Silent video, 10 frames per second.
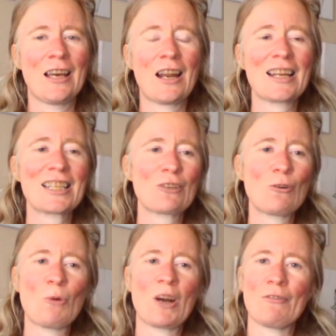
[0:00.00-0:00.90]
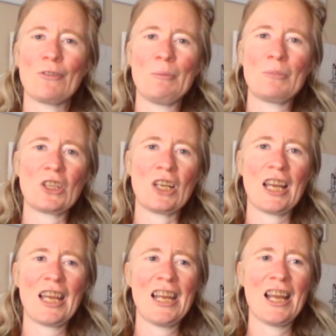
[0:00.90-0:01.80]
I saw one of them
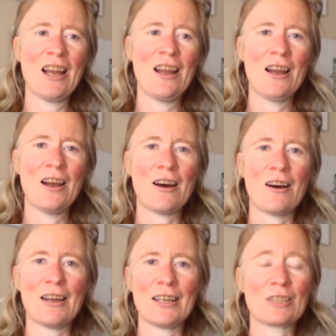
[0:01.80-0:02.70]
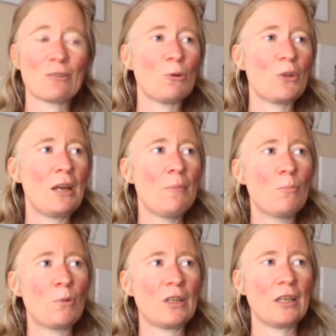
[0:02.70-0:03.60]
today. I saw
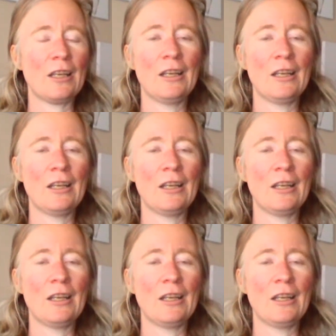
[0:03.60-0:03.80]
them with